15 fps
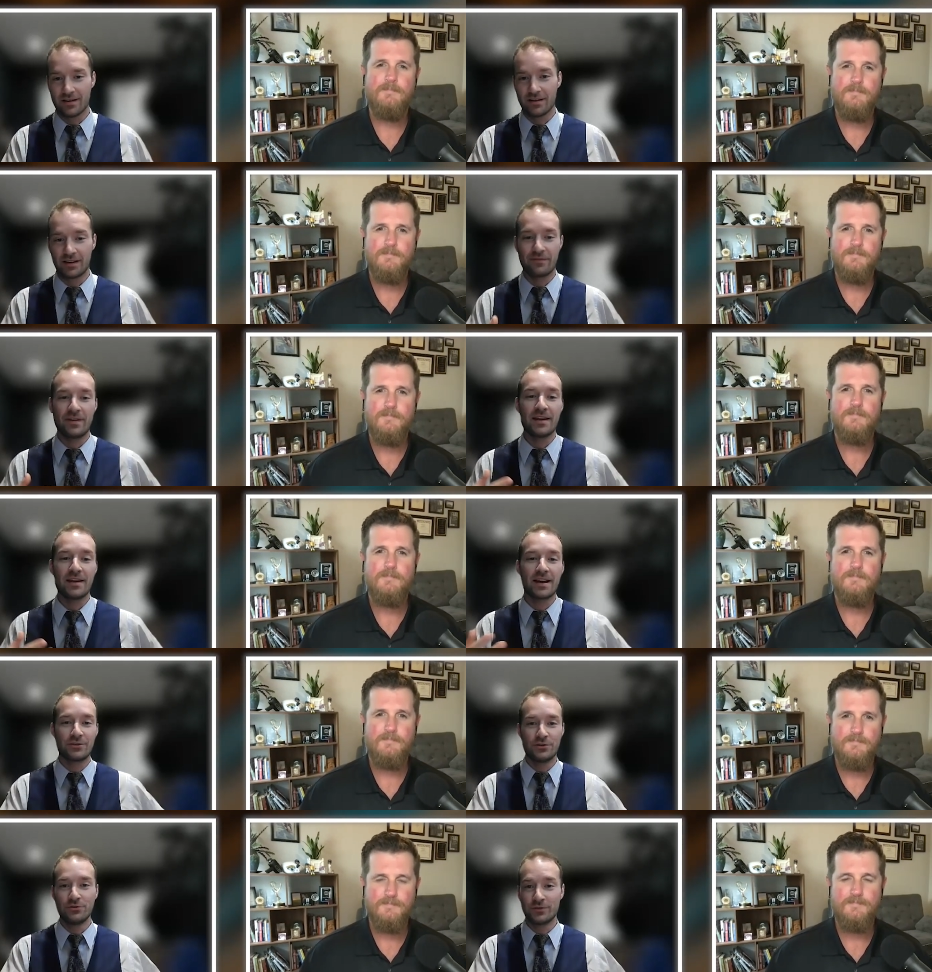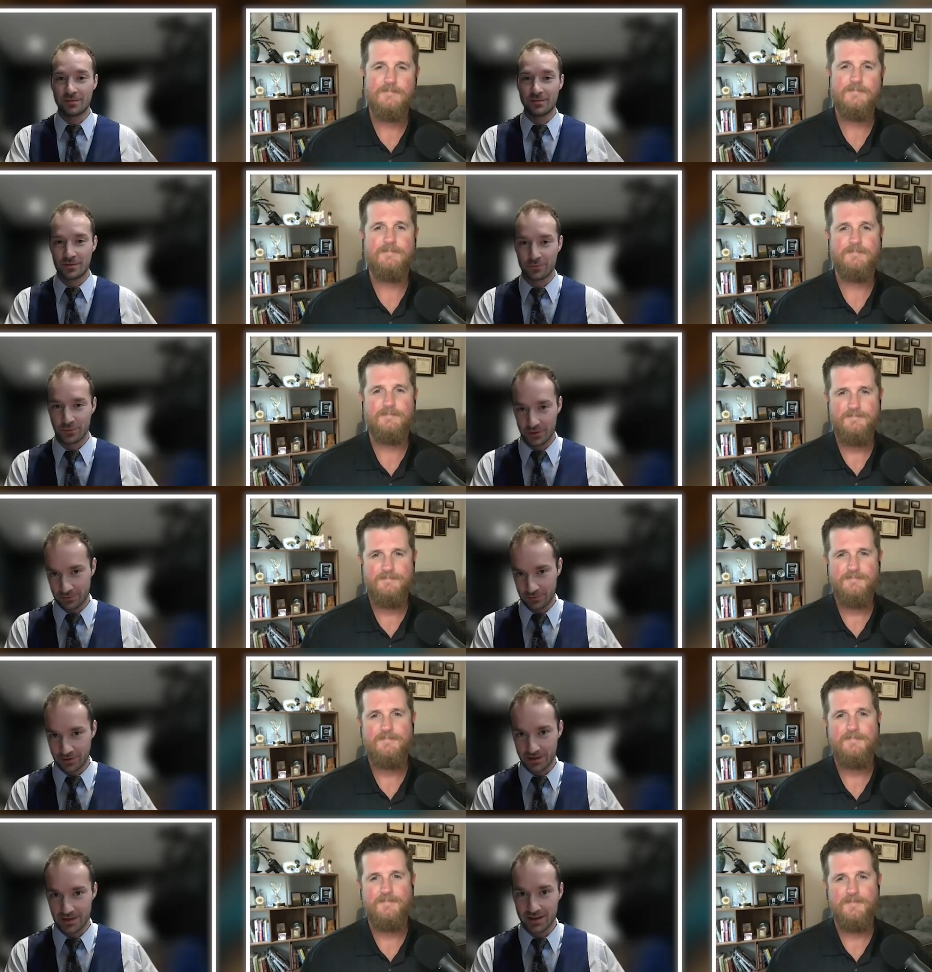Speaker 1: Like if I got you something really,
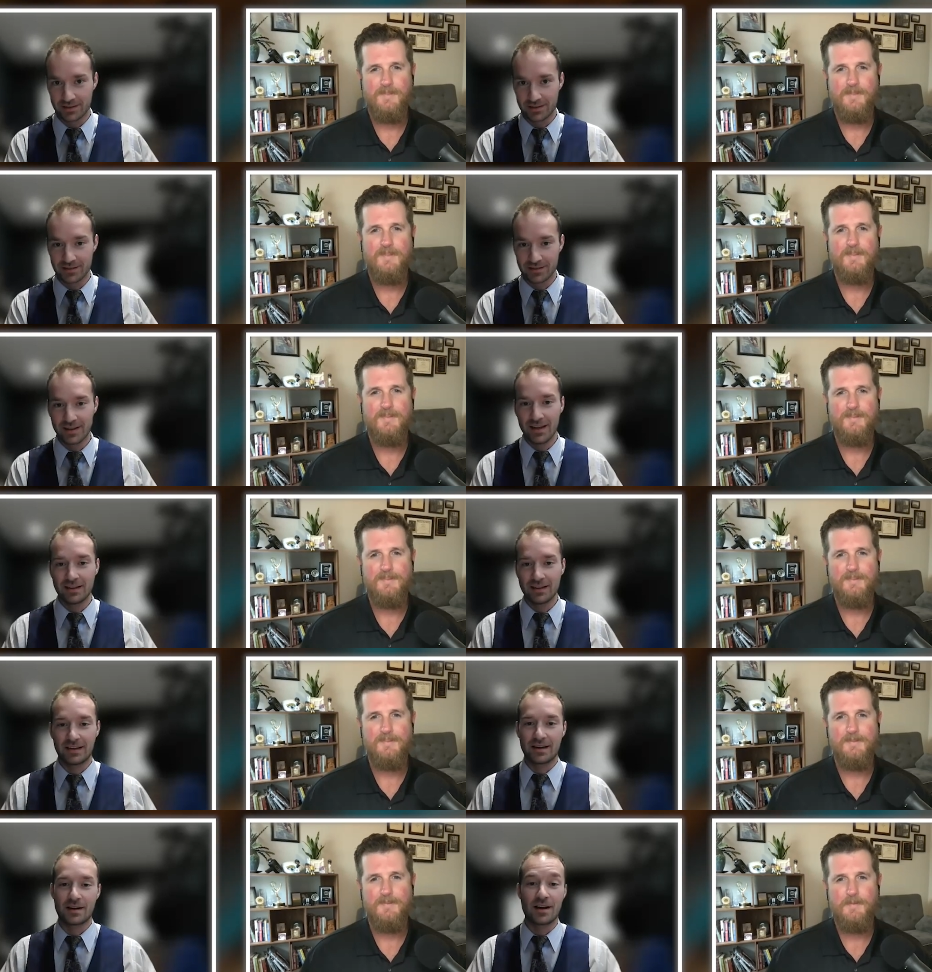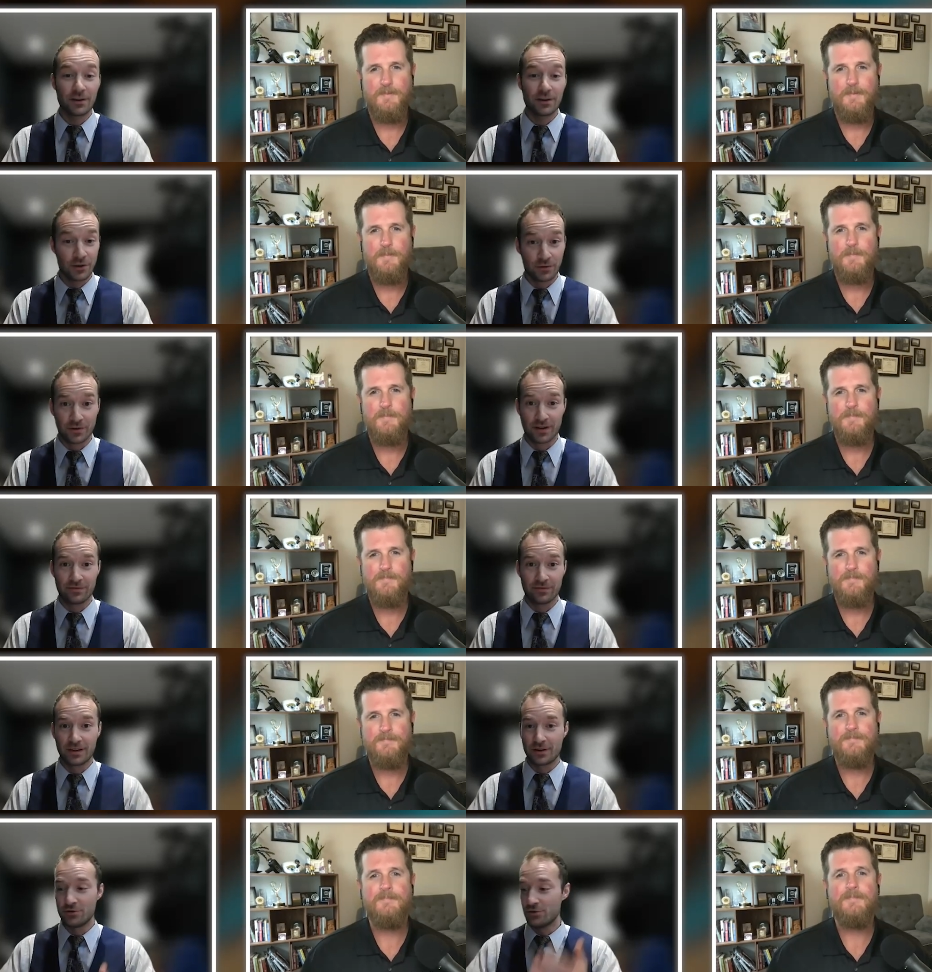really nice, like a Cutco
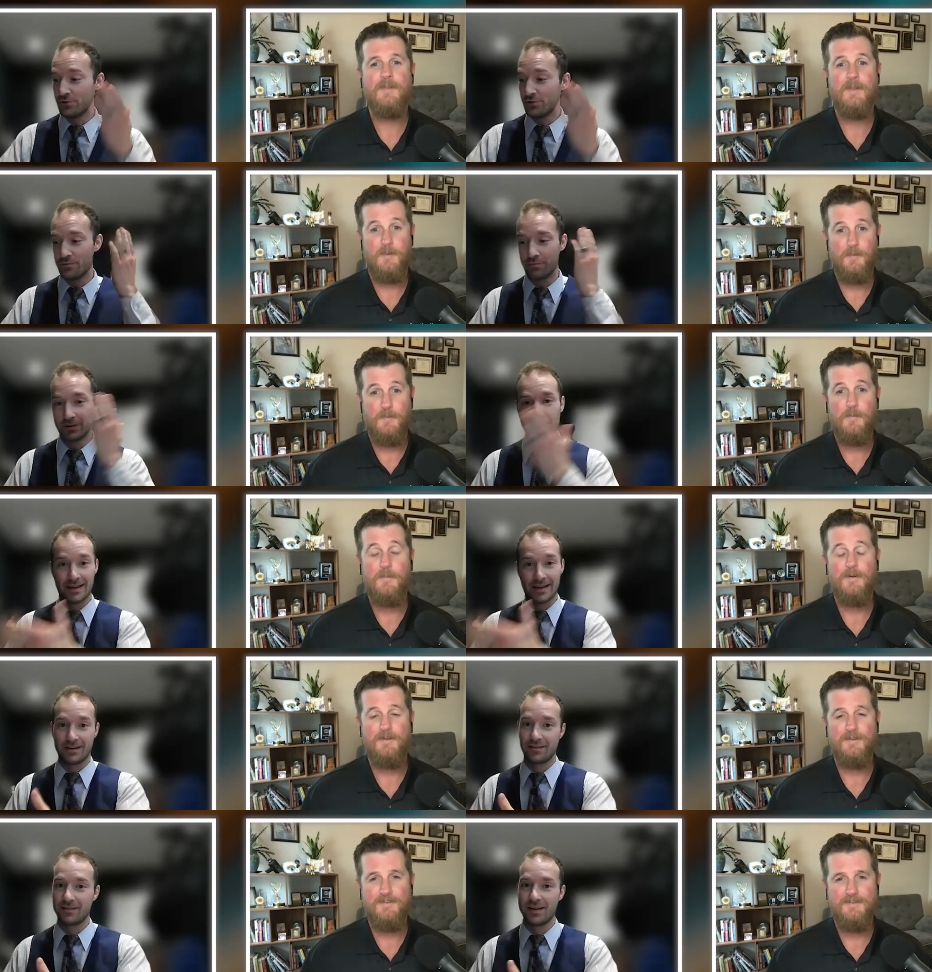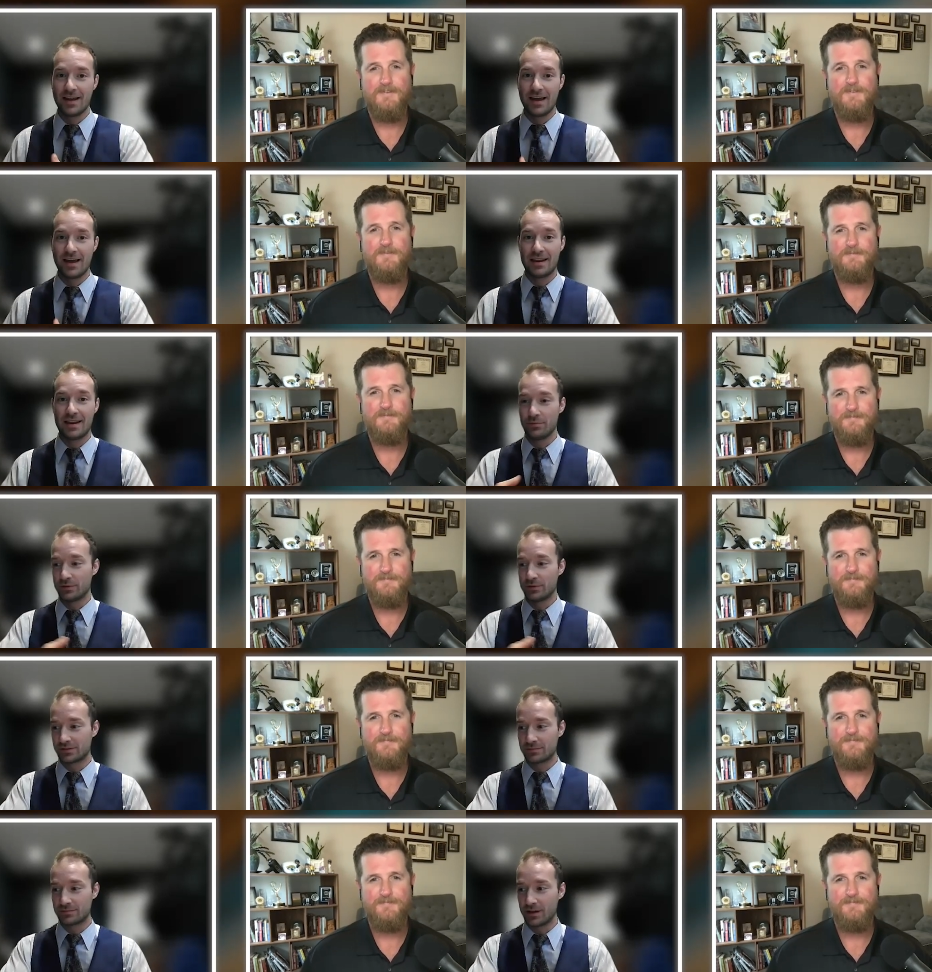knife, like a new blade, and it
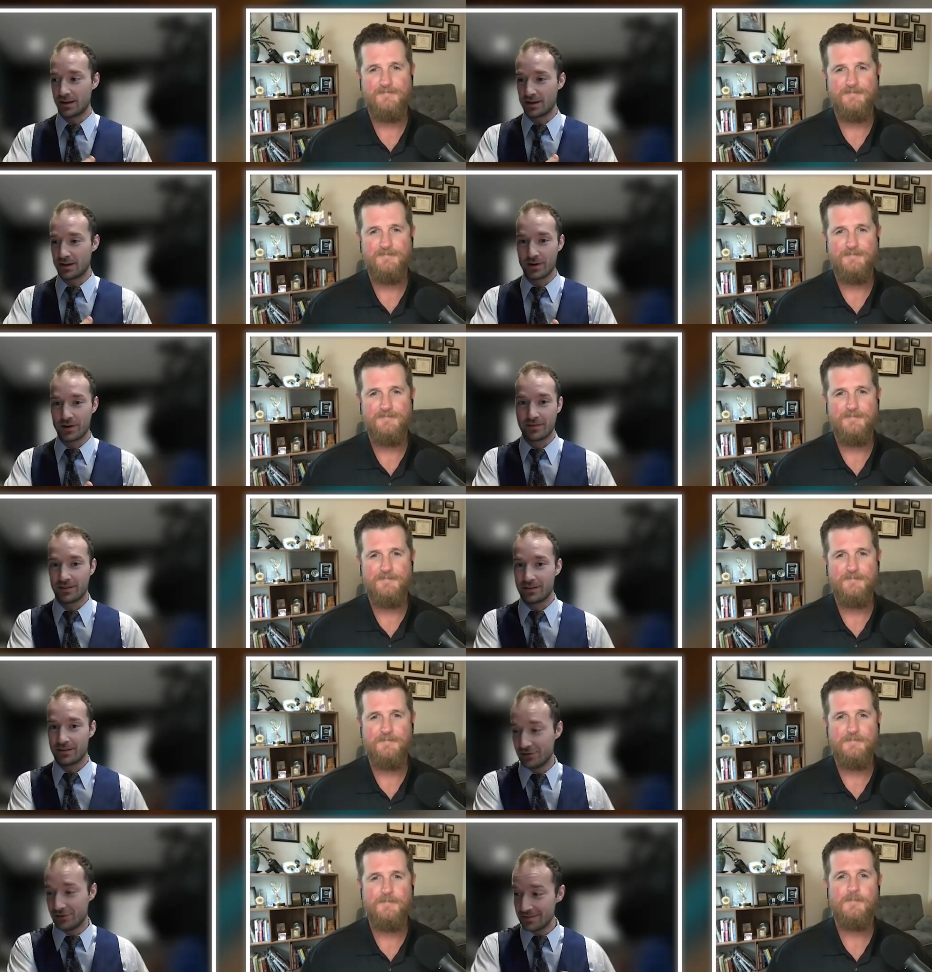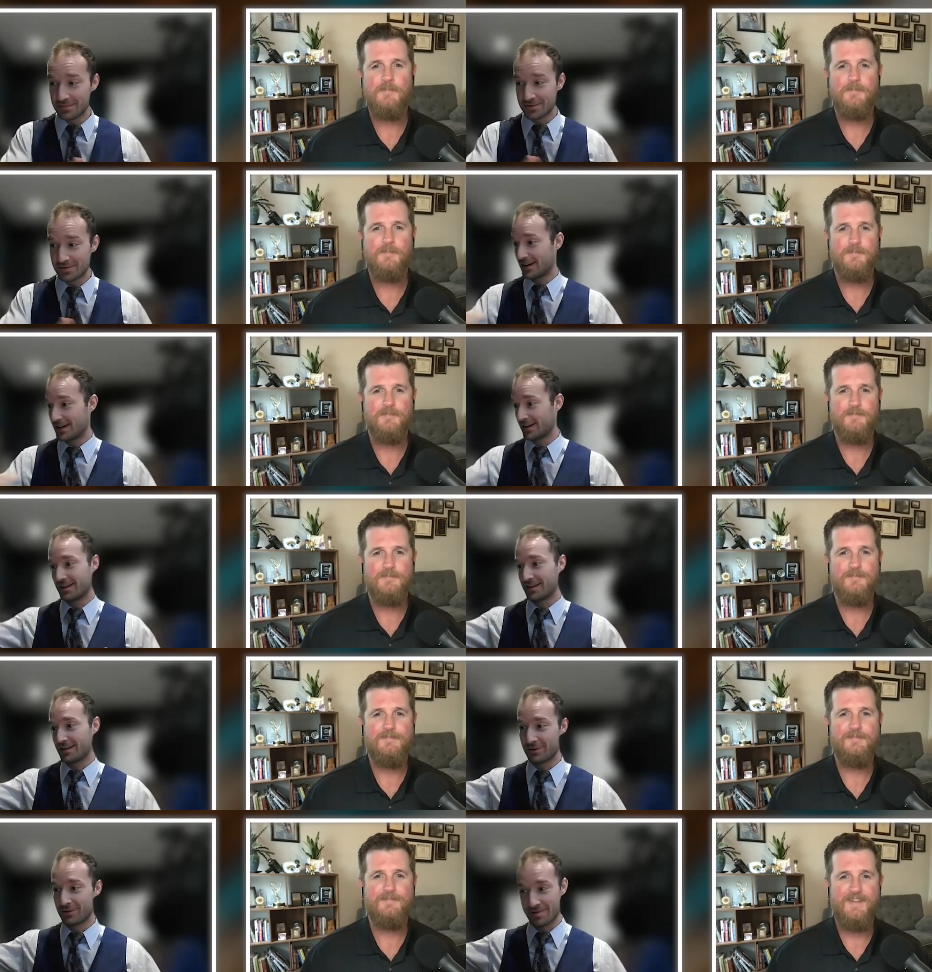was engraved Steve
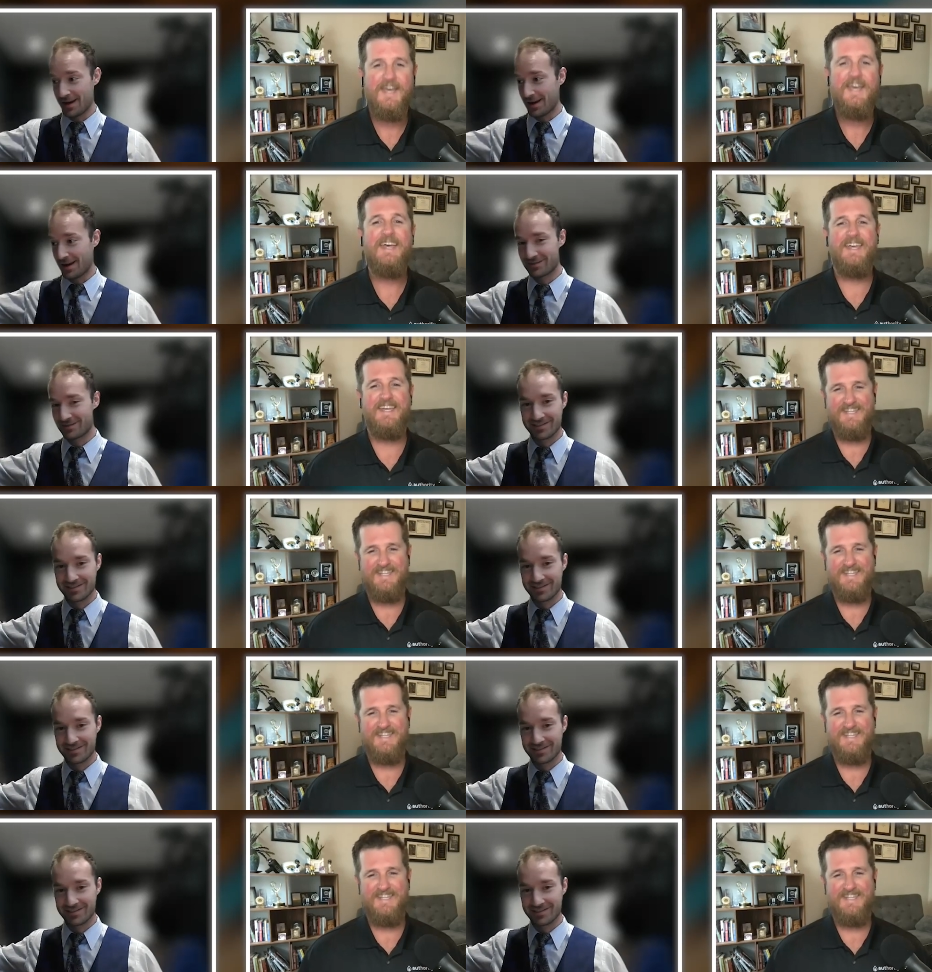Zogany Remax,